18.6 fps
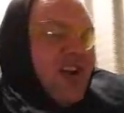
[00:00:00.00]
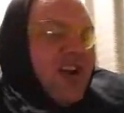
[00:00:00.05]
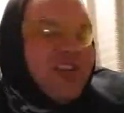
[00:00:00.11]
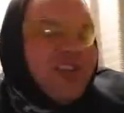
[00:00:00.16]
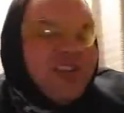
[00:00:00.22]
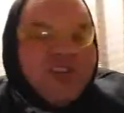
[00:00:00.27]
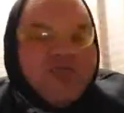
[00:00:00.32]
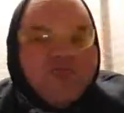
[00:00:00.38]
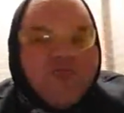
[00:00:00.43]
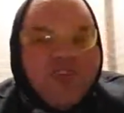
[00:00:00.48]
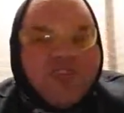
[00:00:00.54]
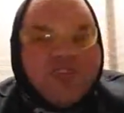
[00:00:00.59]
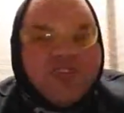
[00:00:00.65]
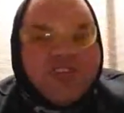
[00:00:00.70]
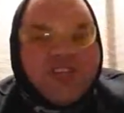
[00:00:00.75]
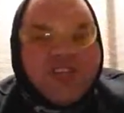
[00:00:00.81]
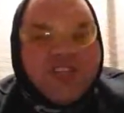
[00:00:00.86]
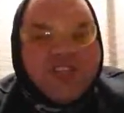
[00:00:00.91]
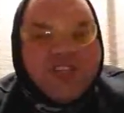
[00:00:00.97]
And then
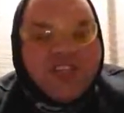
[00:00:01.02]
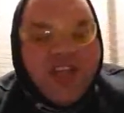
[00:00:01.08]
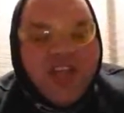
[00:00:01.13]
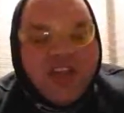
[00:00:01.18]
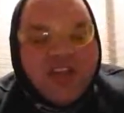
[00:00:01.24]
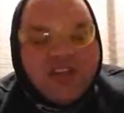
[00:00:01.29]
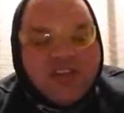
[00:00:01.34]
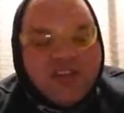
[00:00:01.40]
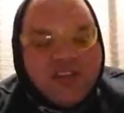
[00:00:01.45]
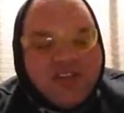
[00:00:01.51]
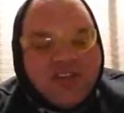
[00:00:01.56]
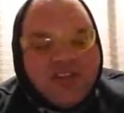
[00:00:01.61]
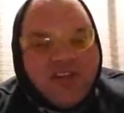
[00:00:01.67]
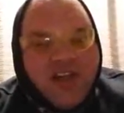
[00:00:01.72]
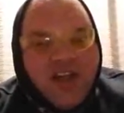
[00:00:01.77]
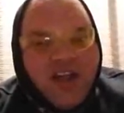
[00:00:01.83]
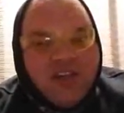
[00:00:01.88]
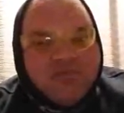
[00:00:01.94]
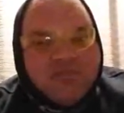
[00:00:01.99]
once she said,
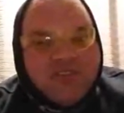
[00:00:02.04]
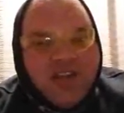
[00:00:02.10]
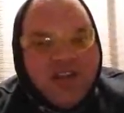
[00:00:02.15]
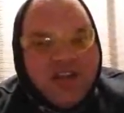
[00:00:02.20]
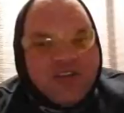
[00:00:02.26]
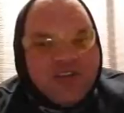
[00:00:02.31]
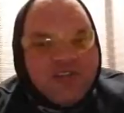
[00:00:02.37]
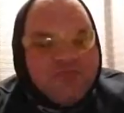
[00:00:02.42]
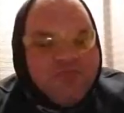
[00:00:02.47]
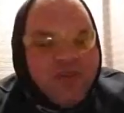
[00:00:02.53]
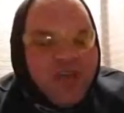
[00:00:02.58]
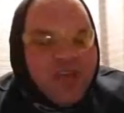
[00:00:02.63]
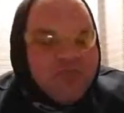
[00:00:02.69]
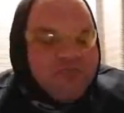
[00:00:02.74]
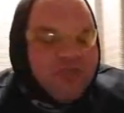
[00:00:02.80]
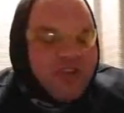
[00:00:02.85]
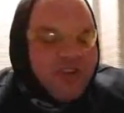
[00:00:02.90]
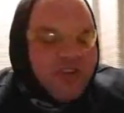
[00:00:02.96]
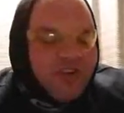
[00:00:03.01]
I'm such a
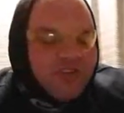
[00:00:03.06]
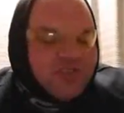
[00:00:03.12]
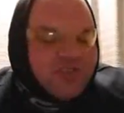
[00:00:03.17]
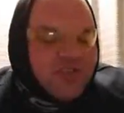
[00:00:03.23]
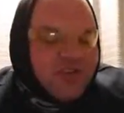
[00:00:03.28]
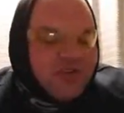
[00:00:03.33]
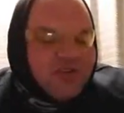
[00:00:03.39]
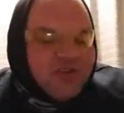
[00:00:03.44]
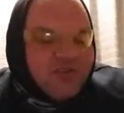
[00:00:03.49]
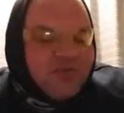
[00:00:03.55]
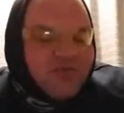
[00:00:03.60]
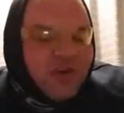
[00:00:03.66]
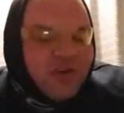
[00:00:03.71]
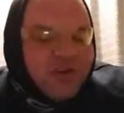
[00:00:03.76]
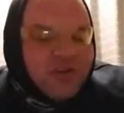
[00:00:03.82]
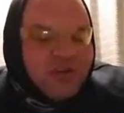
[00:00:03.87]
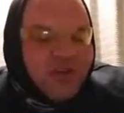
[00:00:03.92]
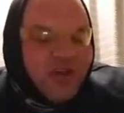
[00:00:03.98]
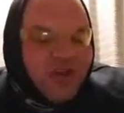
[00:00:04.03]
pig because
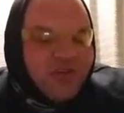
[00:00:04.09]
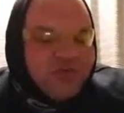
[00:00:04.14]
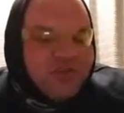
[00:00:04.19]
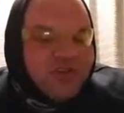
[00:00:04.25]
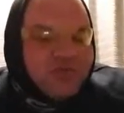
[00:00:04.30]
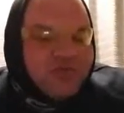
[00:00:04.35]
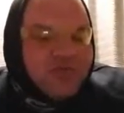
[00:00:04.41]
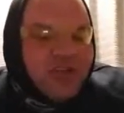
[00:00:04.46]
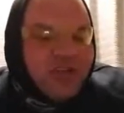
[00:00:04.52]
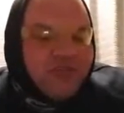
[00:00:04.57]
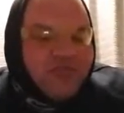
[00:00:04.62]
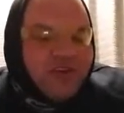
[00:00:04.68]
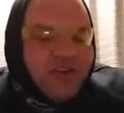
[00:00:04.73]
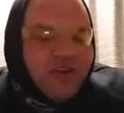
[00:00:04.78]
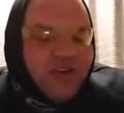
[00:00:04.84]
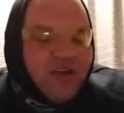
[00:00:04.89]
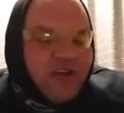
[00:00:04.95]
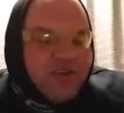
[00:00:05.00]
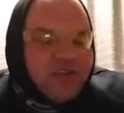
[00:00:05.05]
one time she was having
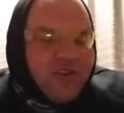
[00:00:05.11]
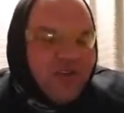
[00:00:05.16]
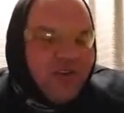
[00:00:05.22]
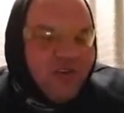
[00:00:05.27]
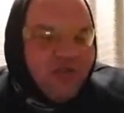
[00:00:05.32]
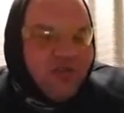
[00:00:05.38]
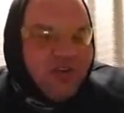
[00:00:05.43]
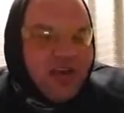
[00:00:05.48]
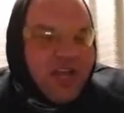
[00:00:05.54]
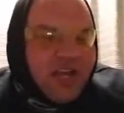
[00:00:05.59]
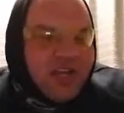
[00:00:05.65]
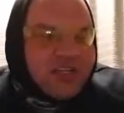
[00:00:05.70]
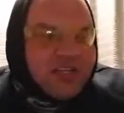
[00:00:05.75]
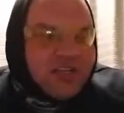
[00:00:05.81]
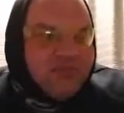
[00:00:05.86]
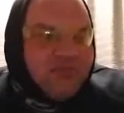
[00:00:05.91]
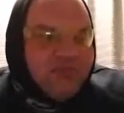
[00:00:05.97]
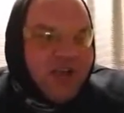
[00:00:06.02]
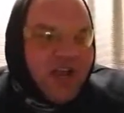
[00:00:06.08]
a nice hot
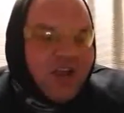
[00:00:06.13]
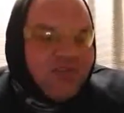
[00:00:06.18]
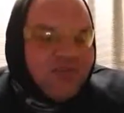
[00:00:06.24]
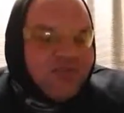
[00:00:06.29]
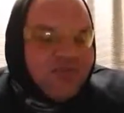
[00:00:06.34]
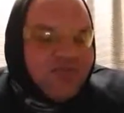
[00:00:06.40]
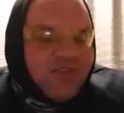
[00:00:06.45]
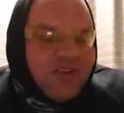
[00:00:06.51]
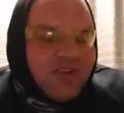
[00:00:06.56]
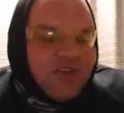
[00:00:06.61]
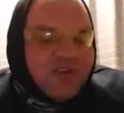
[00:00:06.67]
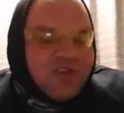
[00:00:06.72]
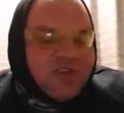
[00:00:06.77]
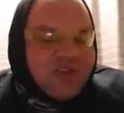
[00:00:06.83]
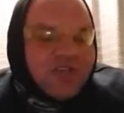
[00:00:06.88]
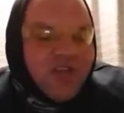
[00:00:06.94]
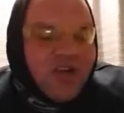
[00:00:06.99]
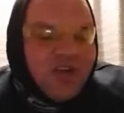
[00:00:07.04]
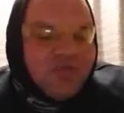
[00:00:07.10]
relaxing bath,
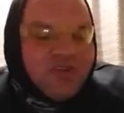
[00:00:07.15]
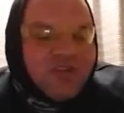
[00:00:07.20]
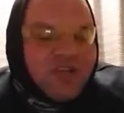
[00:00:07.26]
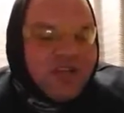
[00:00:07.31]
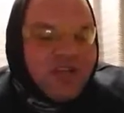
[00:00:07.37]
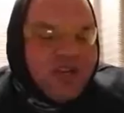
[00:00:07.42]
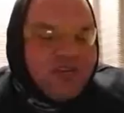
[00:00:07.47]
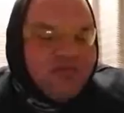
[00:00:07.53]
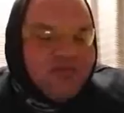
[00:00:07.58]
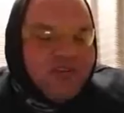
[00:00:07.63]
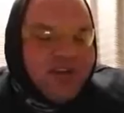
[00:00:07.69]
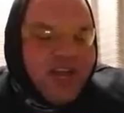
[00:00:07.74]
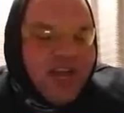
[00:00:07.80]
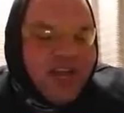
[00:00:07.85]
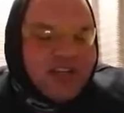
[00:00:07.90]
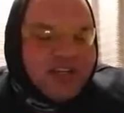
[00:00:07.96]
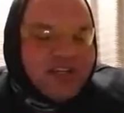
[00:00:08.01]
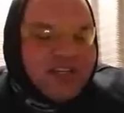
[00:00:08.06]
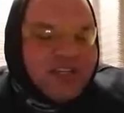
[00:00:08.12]
soaking in it,
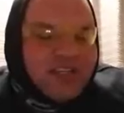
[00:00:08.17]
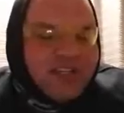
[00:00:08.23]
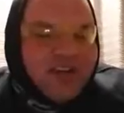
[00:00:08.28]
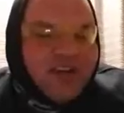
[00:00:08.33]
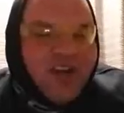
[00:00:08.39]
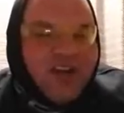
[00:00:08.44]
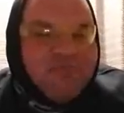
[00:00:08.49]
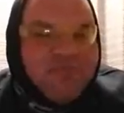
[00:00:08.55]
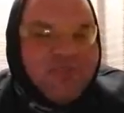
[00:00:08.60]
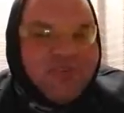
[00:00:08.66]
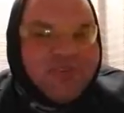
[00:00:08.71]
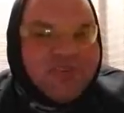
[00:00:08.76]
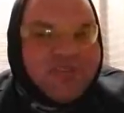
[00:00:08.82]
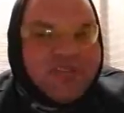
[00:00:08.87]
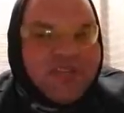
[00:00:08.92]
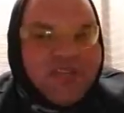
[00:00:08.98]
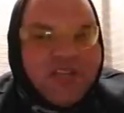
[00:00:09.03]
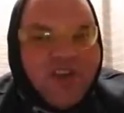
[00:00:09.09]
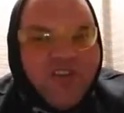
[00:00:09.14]
relaxing, then I
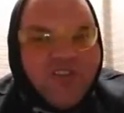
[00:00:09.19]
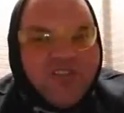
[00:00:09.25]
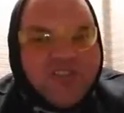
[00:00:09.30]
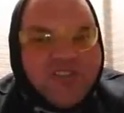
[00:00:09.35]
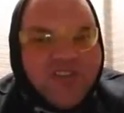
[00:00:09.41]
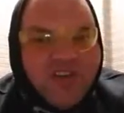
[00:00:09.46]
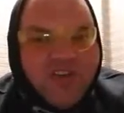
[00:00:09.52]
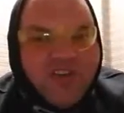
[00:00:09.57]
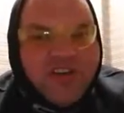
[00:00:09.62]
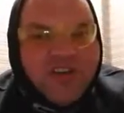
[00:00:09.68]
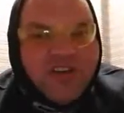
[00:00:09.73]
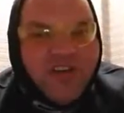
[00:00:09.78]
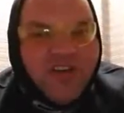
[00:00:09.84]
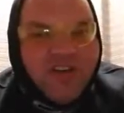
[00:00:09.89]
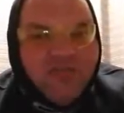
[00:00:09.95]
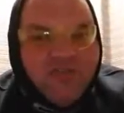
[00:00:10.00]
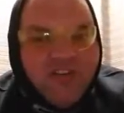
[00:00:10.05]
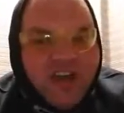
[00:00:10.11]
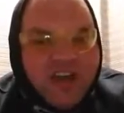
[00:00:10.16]
burst in going, sorry,
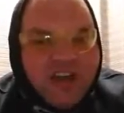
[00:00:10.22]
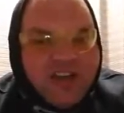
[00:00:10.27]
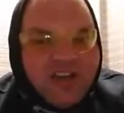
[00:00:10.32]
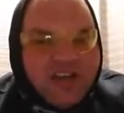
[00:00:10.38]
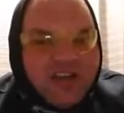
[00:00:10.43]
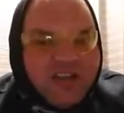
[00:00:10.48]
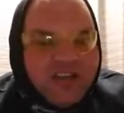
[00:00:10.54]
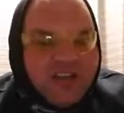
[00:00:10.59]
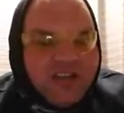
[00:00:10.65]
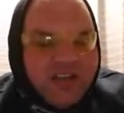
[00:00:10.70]
can't wait.